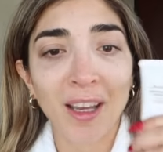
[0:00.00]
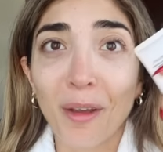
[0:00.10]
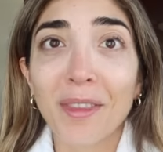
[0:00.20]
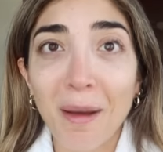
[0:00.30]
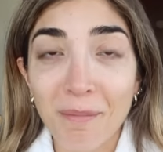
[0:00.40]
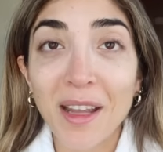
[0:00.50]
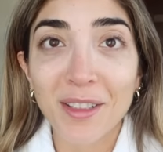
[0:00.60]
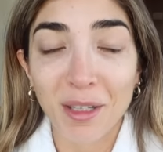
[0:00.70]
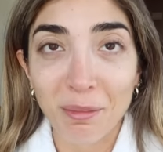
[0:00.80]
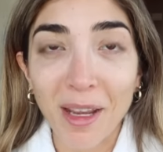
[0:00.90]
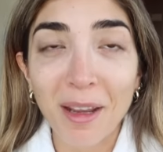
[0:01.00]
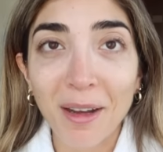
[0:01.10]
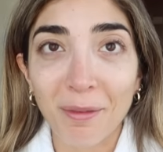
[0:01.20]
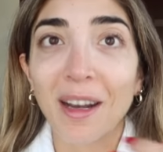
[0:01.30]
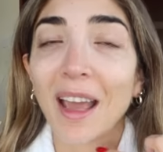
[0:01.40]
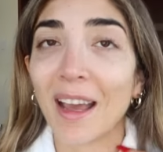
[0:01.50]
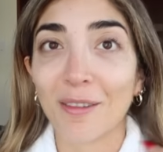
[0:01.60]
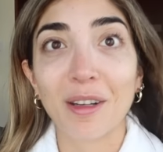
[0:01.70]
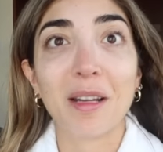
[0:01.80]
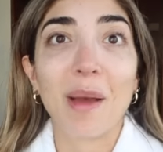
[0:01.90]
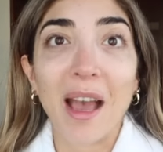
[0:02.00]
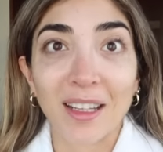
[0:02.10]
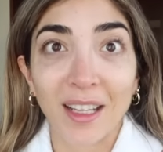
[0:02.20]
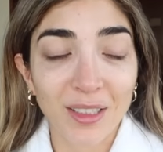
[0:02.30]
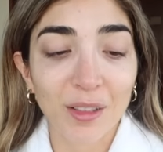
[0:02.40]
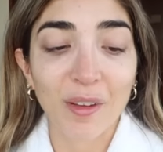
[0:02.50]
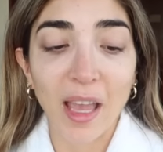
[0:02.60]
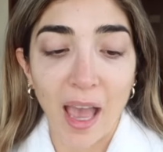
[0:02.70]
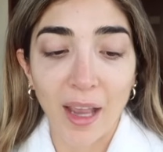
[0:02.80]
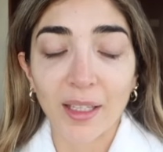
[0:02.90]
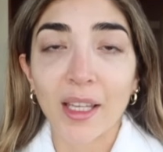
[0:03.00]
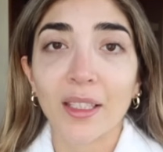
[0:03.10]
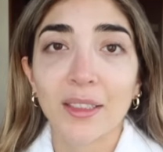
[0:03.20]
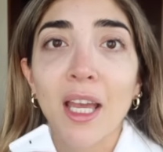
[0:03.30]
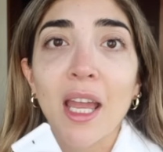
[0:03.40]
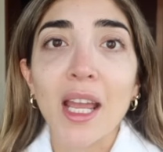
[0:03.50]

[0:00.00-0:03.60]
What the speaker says: what that meant to me when I had really bad, like severe acne is,